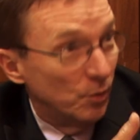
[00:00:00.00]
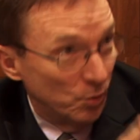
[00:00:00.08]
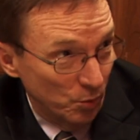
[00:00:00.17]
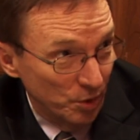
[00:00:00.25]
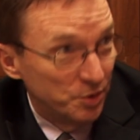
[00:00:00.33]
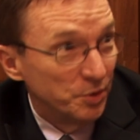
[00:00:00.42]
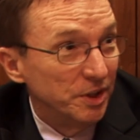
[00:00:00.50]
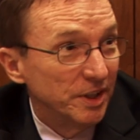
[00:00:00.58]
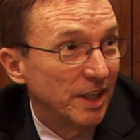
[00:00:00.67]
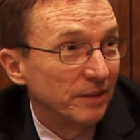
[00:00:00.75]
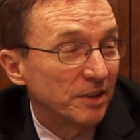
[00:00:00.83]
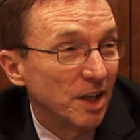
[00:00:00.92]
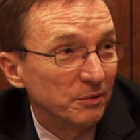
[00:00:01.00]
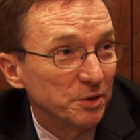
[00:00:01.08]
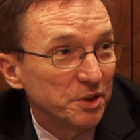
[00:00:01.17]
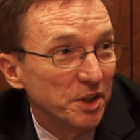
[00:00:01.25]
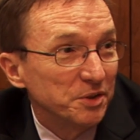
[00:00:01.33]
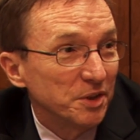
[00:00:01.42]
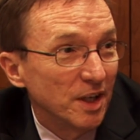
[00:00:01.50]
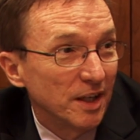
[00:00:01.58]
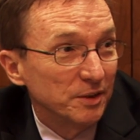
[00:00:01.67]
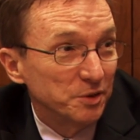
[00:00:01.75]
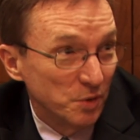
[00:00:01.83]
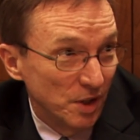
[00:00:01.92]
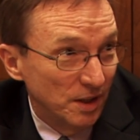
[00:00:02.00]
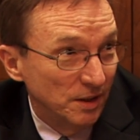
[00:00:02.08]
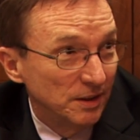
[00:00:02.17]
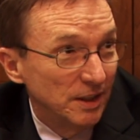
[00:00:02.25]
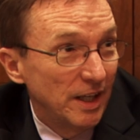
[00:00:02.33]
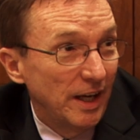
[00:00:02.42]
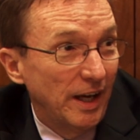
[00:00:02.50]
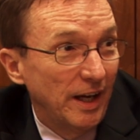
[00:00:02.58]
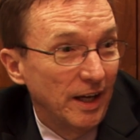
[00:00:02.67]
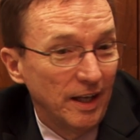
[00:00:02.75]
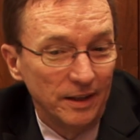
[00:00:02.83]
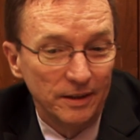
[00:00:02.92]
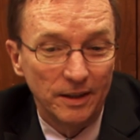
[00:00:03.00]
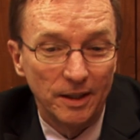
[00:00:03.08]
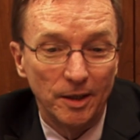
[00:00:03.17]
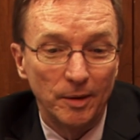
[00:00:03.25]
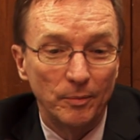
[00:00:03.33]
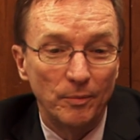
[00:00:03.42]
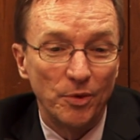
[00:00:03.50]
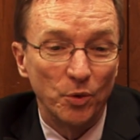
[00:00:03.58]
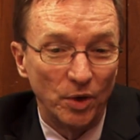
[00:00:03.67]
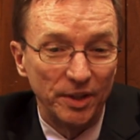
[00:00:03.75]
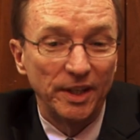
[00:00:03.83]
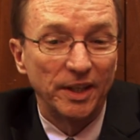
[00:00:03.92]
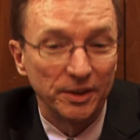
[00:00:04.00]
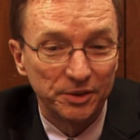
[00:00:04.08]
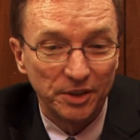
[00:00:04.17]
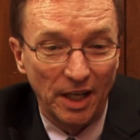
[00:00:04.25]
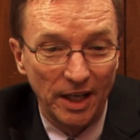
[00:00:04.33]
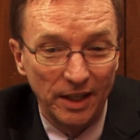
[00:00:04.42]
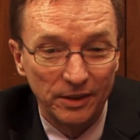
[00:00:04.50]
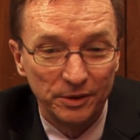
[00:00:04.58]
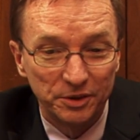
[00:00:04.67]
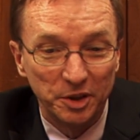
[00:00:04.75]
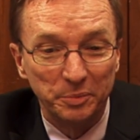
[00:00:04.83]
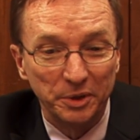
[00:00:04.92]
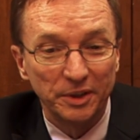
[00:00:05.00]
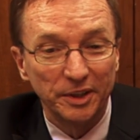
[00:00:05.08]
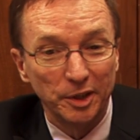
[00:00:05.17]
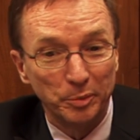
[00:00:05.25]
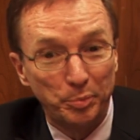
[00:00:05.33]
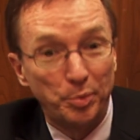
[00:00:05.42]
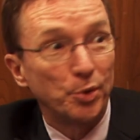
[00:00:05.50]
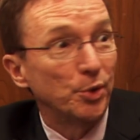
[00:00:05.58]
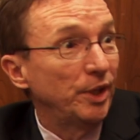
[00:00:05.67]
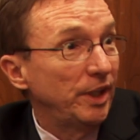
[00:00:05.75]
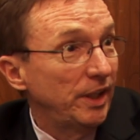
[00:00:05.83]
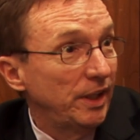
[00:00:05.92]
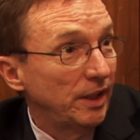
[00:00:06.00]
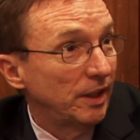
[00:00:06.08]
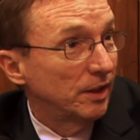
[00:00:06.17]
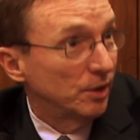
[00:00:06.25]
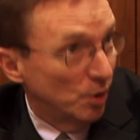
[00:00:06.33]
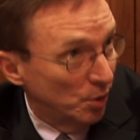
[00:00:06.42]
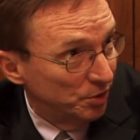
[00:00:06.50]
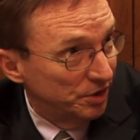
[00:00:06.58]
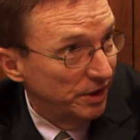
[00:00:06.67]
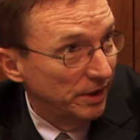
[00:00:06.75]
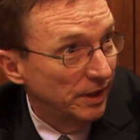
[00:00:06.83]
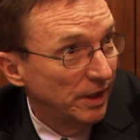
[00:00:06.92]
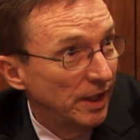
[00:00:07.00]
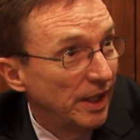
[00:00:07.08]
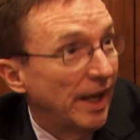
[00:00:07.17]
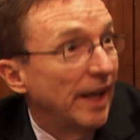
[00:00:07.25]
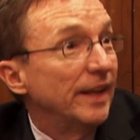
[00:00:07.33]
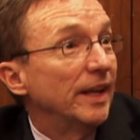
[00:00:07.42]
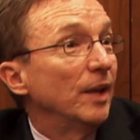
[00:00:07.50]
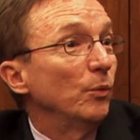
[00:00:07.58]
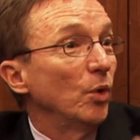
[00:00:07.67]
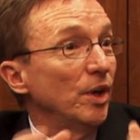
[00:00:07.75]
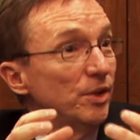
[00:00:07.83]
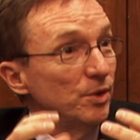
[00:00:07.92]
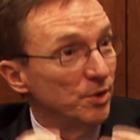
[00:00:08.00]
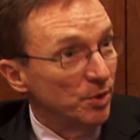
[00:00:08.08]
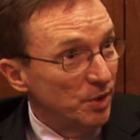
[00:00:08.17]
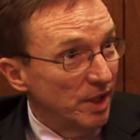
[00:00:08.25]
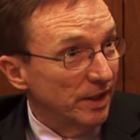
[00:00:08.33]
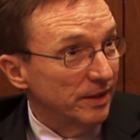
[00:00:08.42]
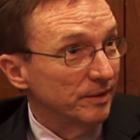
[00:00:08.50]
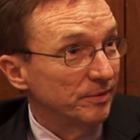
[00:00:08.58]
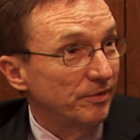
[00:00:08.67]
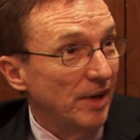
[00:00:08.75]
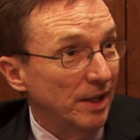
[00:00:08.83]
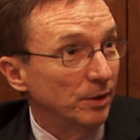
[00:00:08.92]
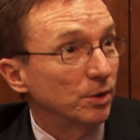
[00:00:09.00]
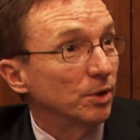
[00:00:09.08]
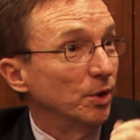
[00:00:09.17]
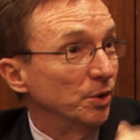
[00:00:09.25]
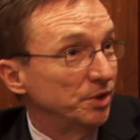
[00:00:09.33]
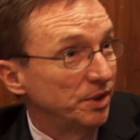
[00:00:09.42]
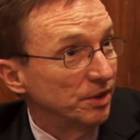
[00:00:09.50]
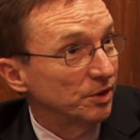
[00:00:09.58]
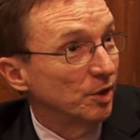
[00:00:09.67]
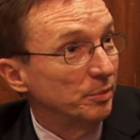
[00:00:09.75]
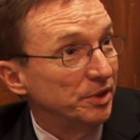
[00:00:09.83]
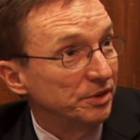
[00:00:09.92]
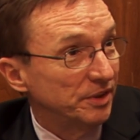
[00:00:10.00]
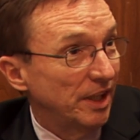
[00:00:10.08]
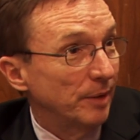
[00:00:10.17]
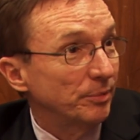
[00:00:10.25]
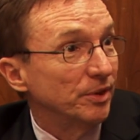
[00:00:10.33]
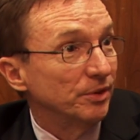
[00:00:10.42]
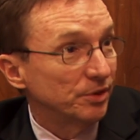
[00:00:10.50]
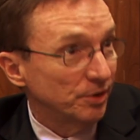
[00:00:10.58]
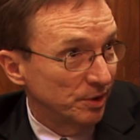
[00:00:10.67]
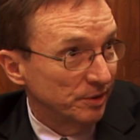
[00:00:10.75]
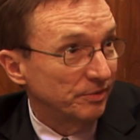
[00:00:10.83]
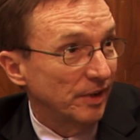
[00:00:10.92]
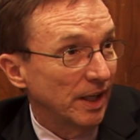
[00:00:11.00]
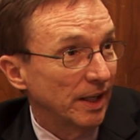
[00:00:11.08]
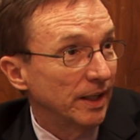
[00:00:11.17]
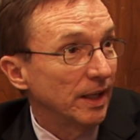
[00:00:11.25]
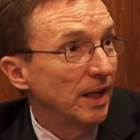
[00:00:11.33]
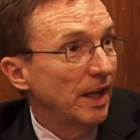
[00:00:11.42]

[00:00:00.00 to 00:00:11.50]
Which we did have conversation on as well. And the one that gets signed is typically a pre-closing. And then when you do get the final closing, it's going to be stamped and certified.